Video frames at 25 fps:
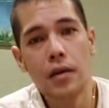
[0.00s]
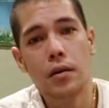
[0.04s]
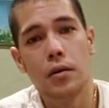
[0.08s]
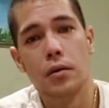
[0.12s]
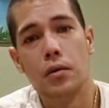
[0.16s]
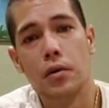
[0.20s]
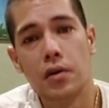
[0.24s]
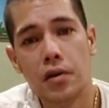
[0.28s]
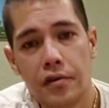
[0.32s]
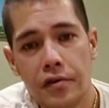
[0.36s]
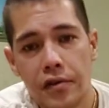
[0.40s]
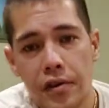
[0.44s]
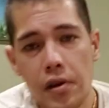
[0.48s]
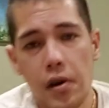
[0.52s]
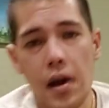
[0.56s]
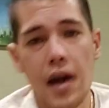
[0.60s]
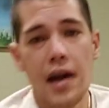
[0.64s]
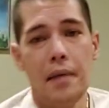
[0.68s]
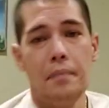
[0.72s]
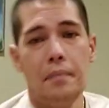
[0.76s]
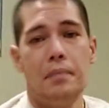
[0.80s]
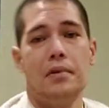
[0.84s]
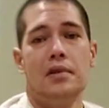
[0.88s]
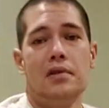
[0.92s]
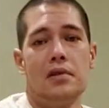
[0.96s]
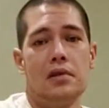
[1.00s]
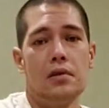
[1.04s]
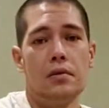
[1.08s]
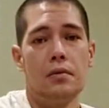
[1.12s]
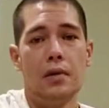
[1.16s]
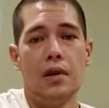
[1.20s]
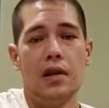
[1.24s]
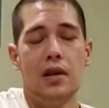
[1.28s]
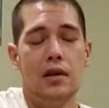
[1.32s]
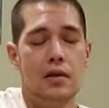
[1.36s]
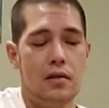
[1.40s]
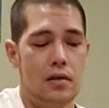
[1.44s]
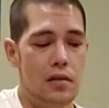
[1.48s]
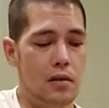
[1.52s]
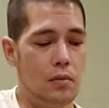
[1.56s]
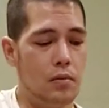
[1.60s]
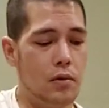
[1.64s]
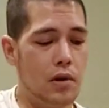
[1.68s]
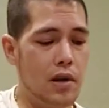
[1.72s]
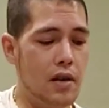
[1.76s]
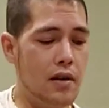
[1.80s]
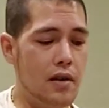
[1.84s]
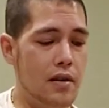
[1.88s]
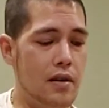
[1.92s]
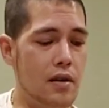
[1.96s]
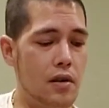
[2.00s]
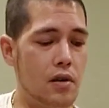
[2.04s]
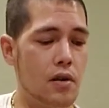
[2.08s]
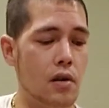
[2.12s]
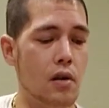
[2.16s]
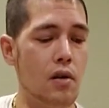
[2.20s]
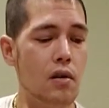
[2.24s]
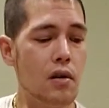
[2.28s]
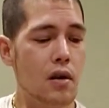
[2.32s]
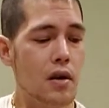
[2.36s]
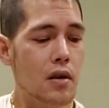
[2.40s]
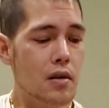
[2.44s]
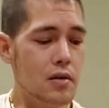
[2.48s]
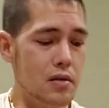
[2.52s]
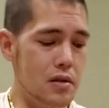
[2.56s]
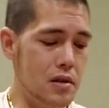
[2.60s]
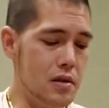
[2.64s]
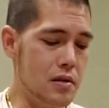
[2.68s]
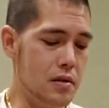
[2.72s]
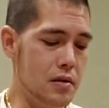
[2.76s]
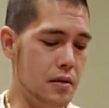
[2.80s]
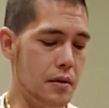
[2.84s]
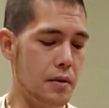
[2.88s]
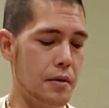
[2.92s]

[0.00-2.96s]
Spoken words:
or if you happen to run into one of their carts,